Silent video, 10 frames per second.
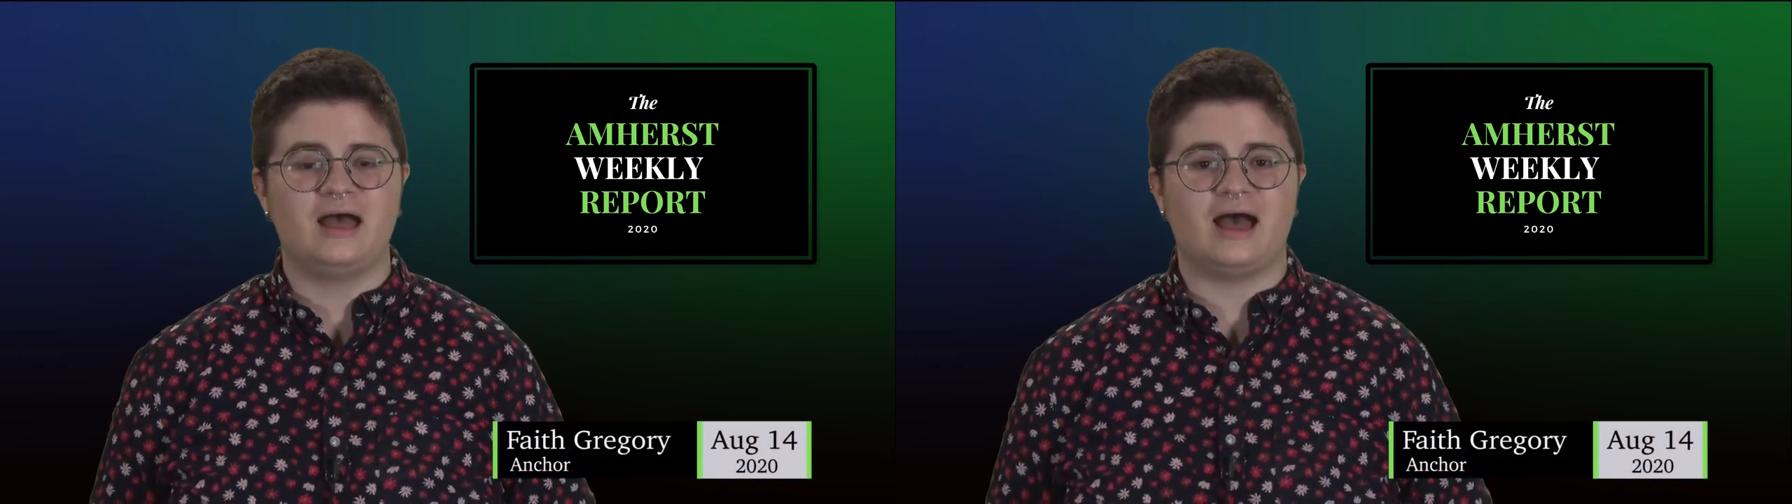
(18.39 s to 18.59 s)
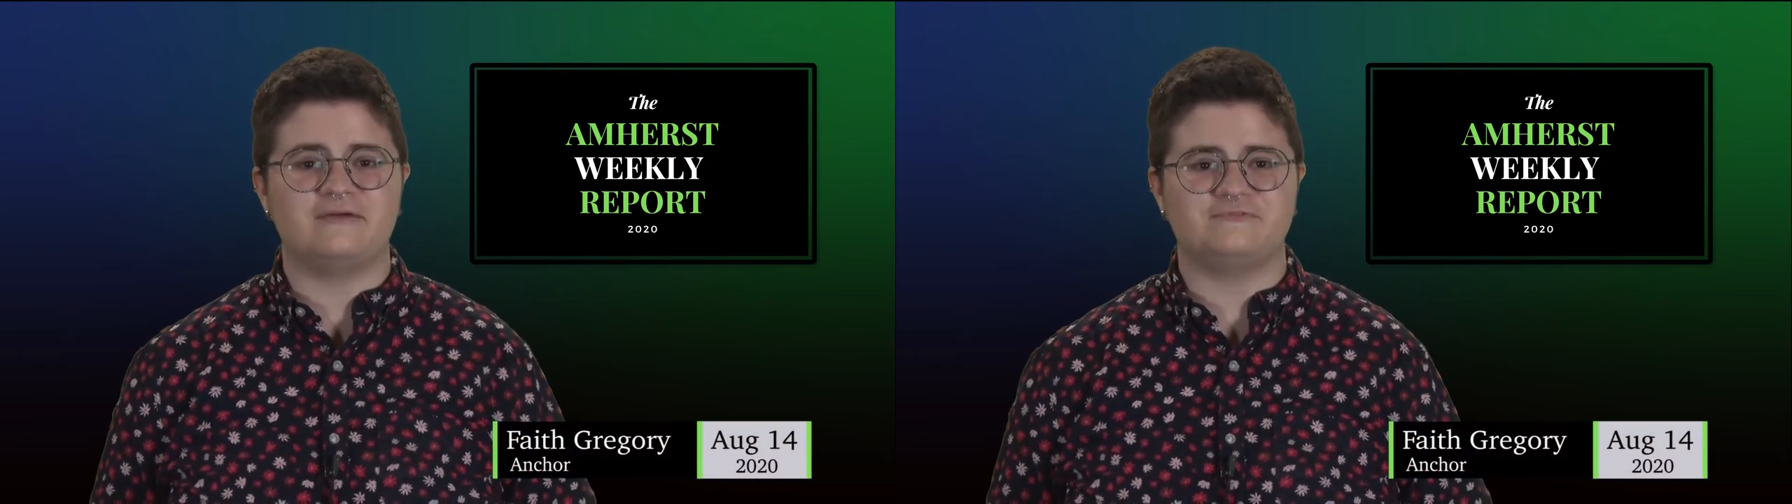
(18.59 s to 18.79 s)

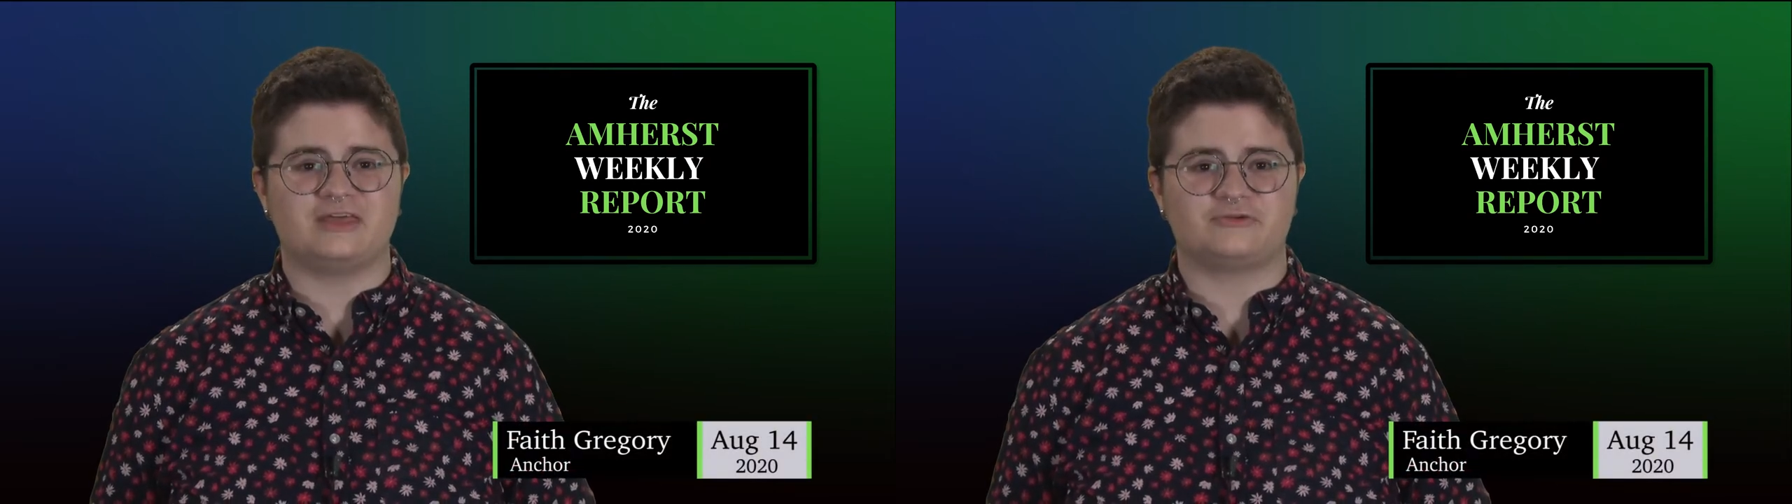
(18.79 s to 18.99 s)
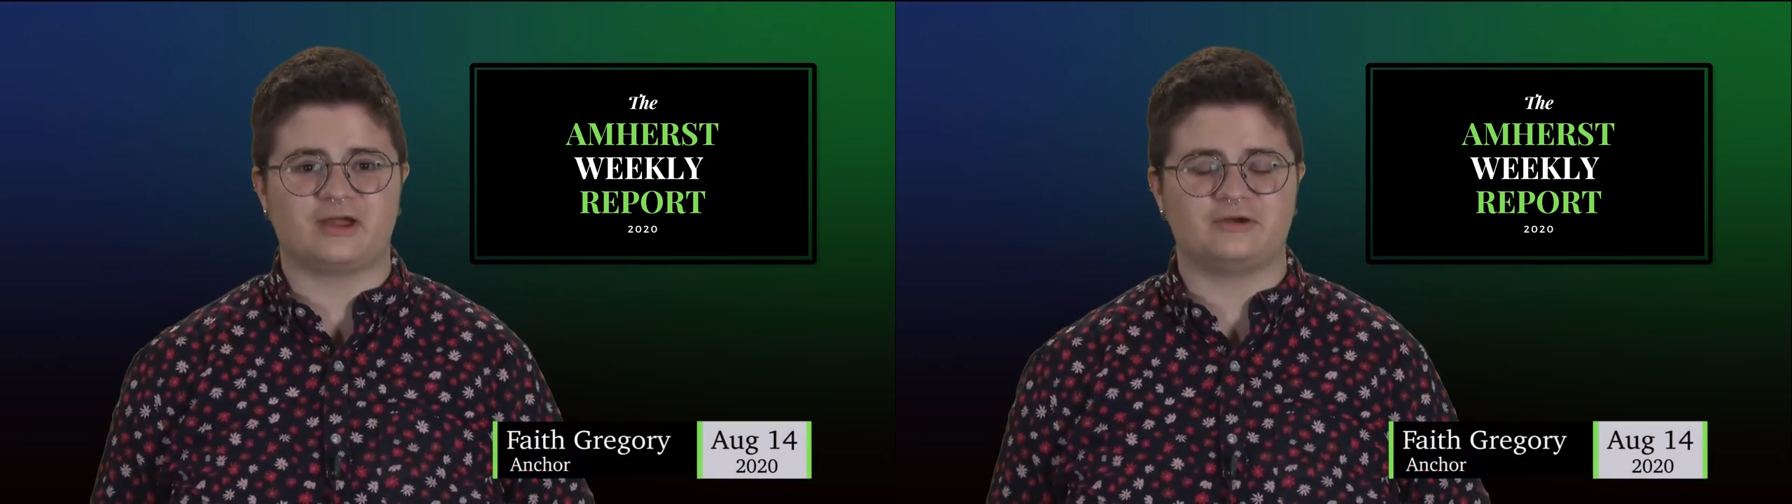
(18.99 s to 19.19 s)
I'm
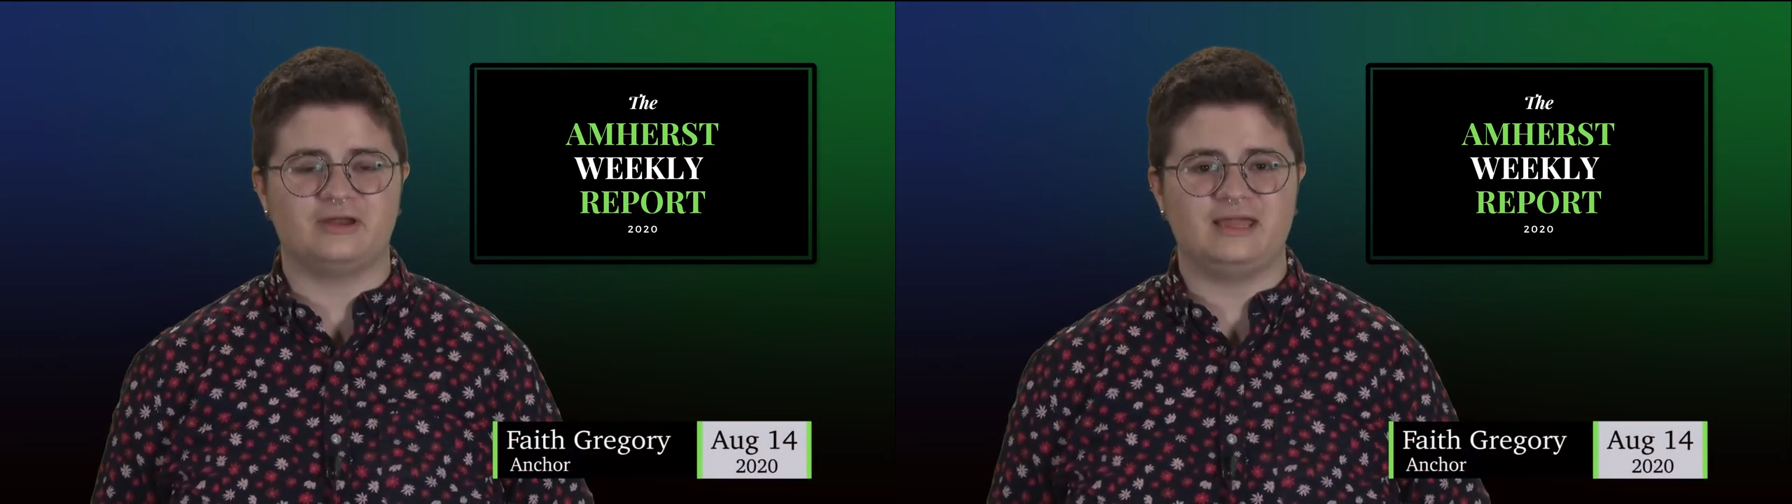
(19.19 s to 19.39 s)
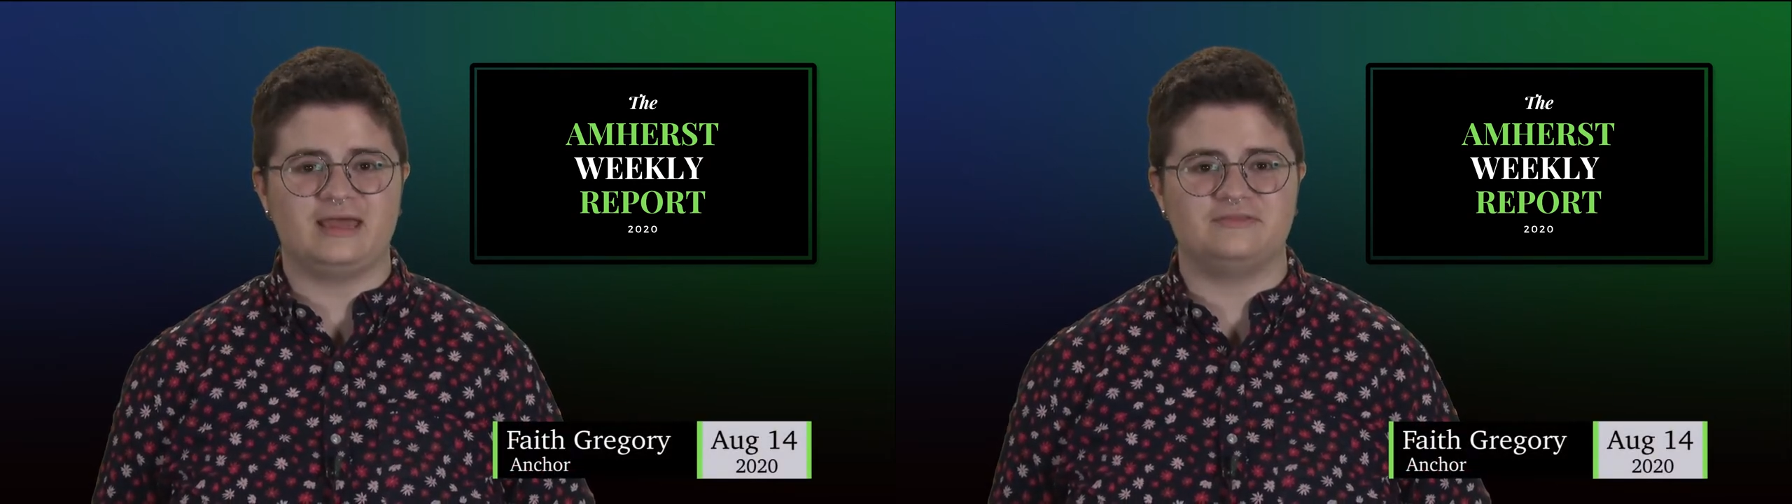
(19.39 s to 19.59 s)
Faith
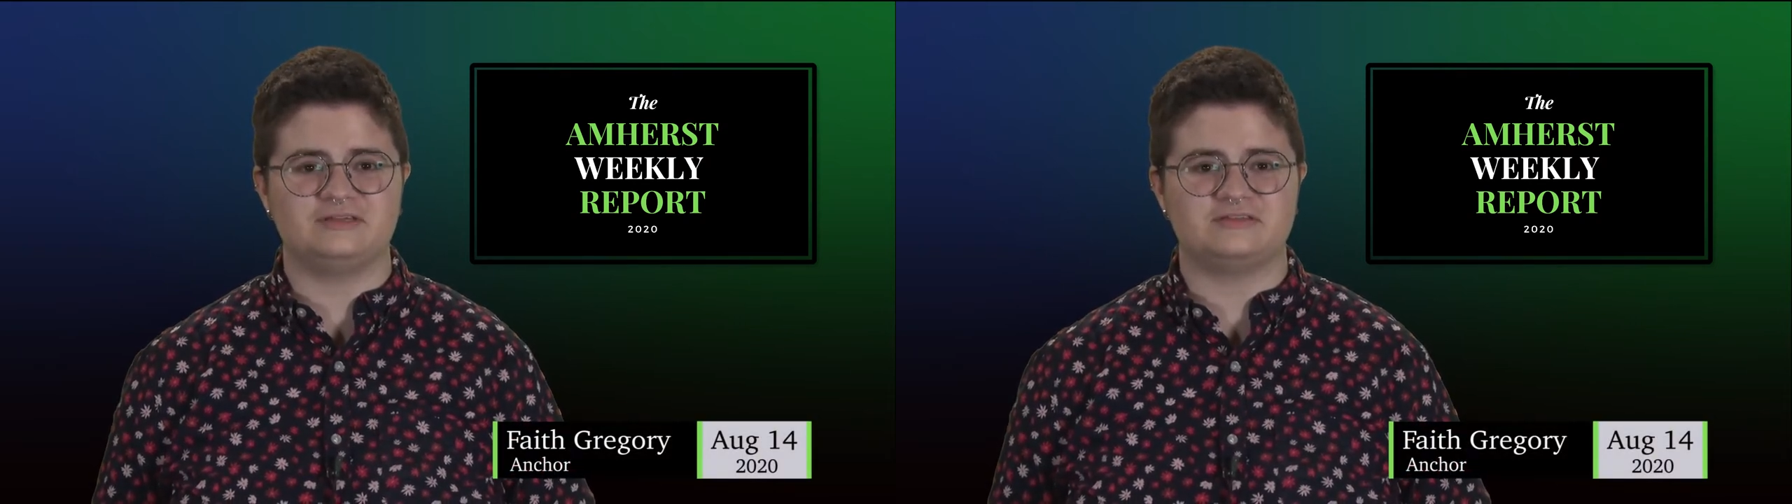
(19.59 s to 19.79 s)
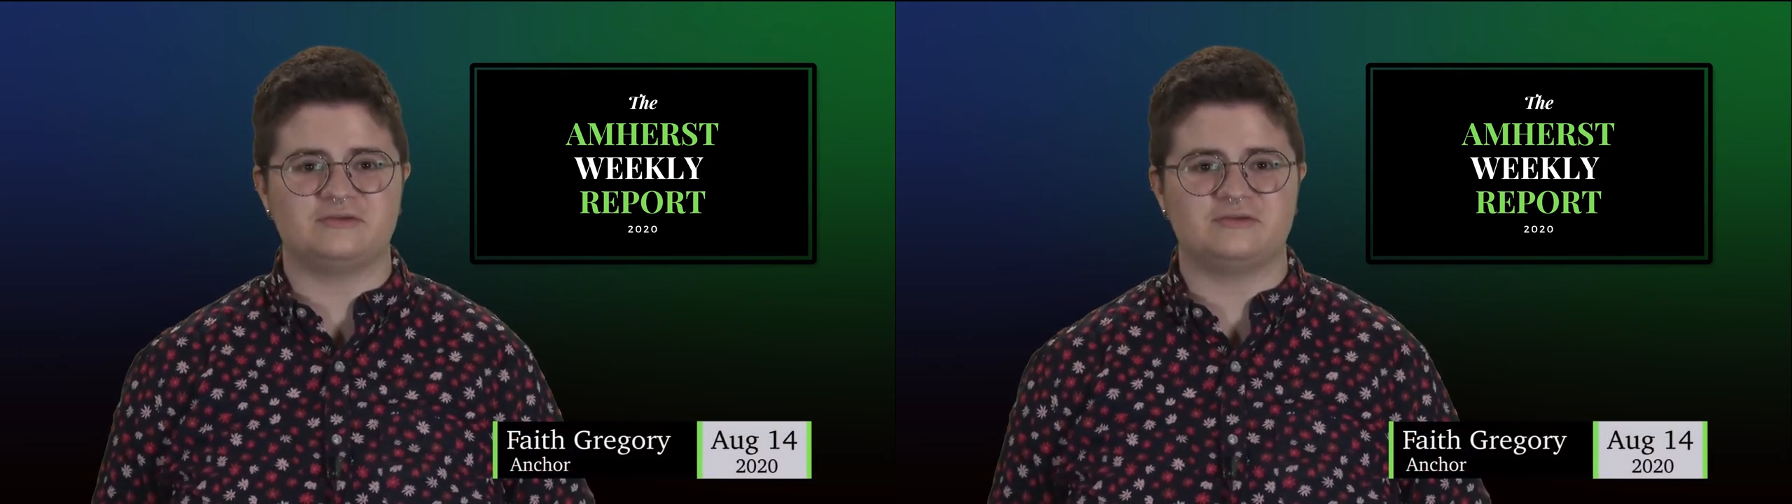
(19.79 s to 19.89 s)
Gregory, and these